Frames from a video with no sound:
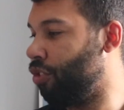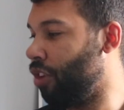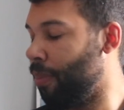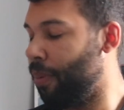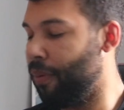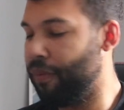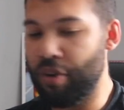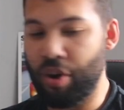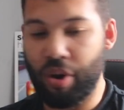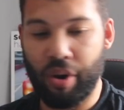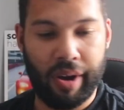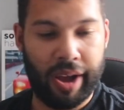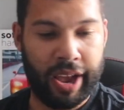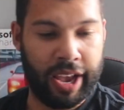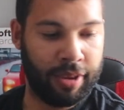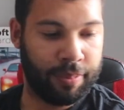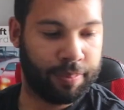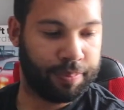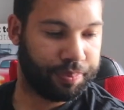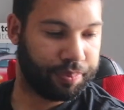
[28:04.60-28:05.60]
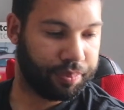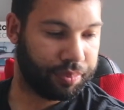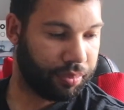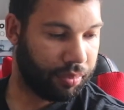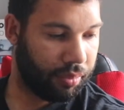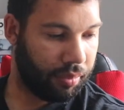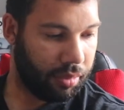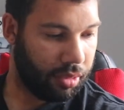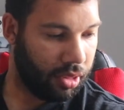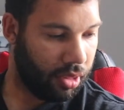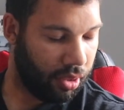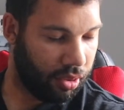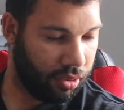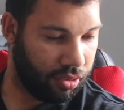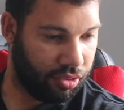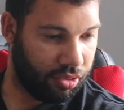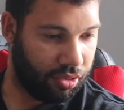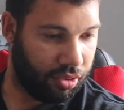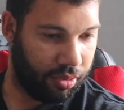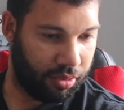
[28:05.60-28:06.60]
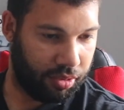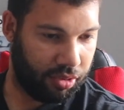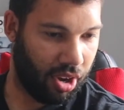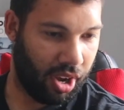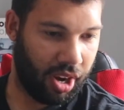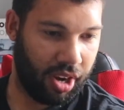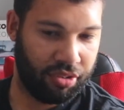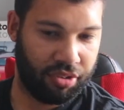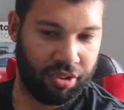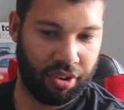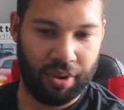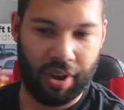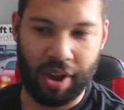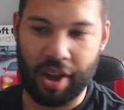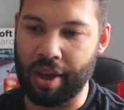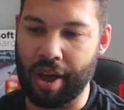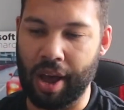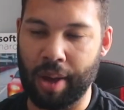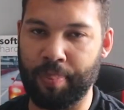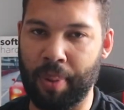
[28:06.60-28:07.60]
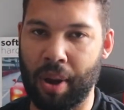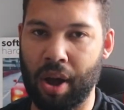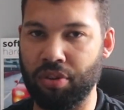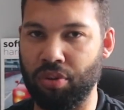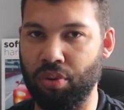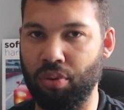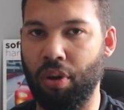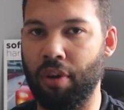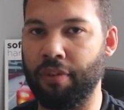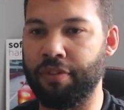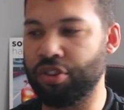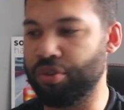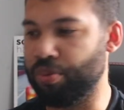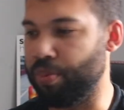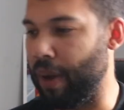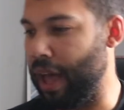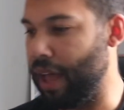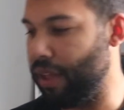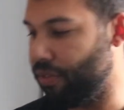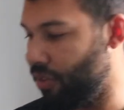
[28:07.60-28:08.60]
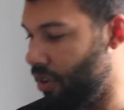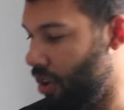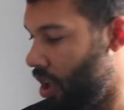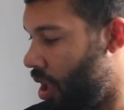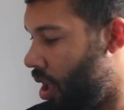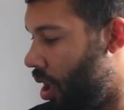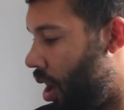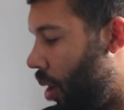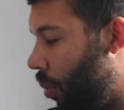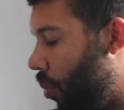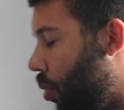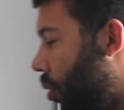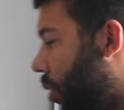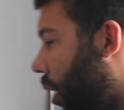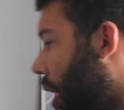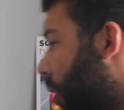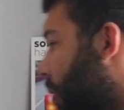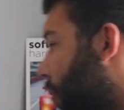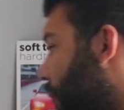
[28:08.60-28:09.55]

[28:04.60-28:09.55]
so before I turn into a, a, puddle of sweat, I will go